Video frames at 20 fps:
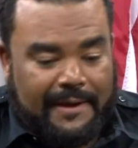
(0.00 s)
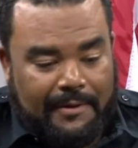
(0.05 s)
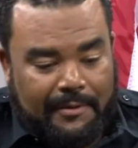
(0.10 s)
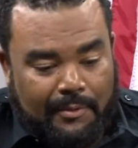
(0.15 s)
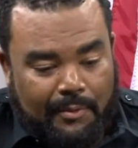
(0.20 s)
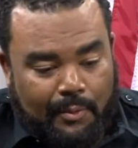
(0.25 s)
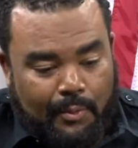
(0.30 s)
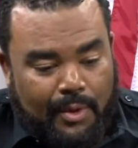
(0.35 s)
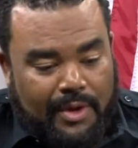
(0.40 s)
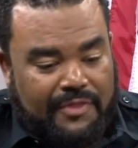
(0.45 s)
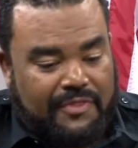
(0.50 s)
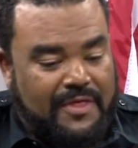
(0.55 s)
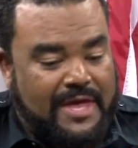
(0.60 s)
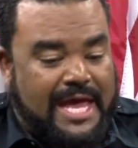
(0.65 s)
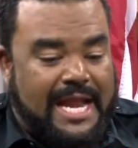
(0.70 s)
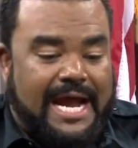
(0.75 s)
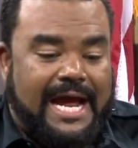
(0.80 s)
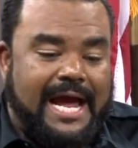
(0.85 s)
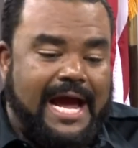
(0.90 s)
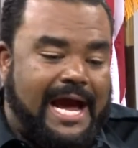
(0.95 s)
with
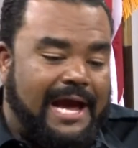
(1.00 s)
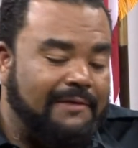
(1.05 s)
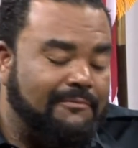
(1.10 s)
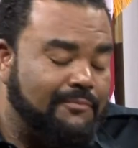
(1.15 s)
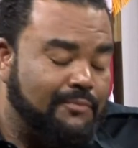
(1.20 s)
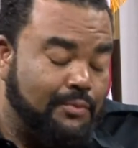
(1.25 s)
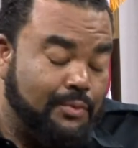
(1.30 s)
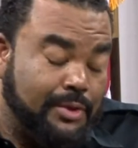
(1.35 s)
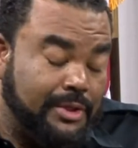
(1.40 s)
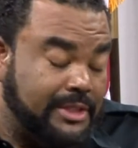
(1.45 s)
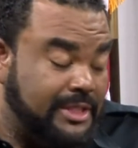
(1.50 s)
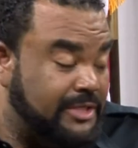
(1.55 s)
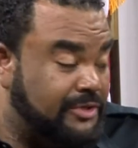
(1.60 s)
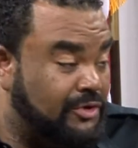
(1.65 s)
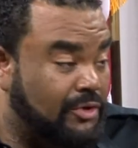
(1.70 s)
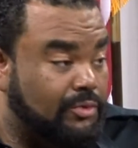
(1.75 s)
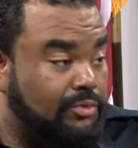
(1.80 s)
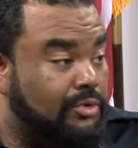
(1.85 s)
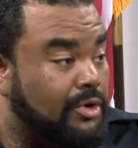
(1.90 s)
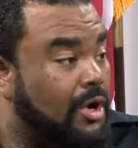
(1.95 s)
that, I really
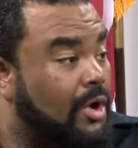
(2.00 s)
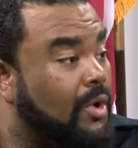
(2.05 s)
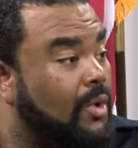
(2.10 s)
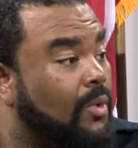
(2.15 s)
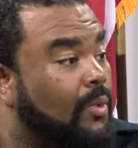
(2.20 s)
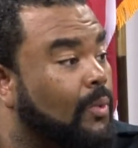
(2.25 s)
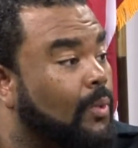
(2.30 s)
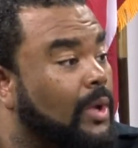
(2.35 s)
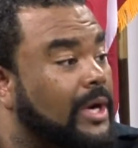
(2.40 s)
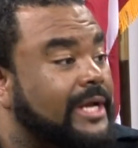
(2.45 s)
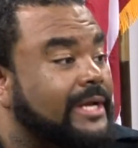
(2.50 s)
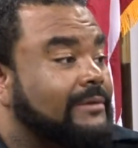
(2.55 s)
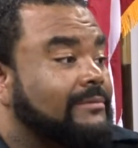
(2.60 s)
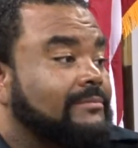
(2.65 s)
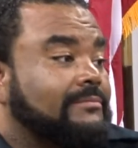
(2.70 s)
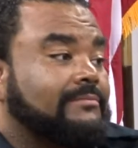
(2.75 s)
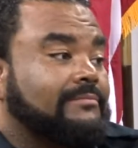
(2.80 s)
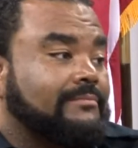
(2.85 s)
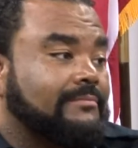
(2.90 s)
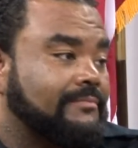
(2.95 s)
don't know what
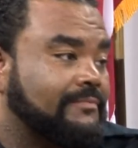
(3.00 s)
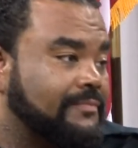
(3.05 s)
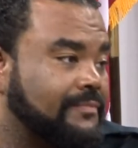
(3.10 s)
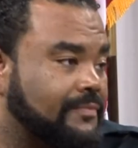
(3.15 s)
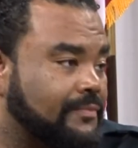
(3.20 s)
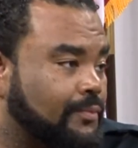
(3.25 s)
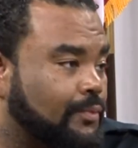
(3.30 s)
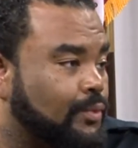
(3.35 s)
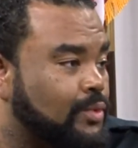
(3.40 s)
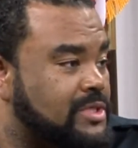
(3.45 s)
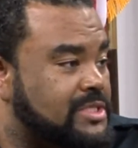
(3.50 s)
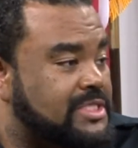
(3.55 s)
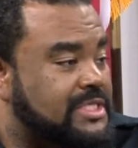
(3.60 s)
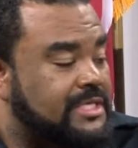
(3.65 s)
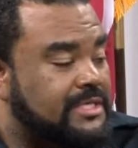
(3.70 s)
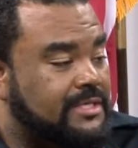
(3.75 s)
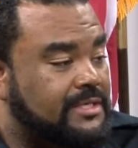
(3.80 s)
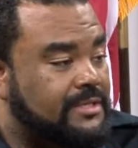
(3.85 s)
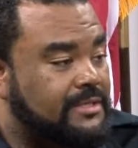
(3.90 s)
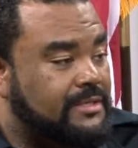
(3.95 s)
was
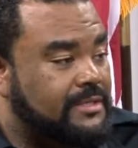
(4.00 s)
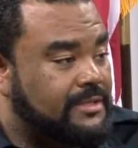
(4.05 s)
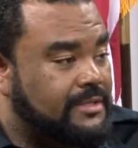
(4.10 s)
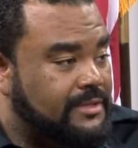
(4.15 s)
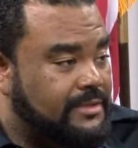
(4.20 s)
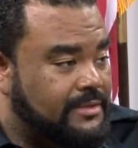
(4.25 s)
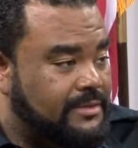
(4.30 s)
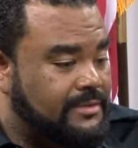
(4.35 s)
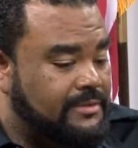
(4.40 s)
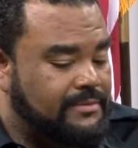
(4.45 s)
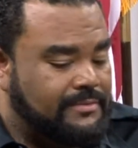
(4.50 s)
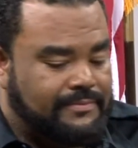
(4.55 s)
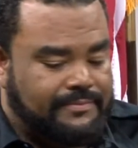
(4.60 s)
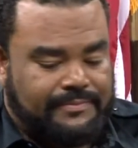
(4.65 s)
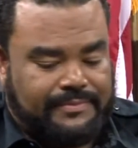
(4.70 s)
the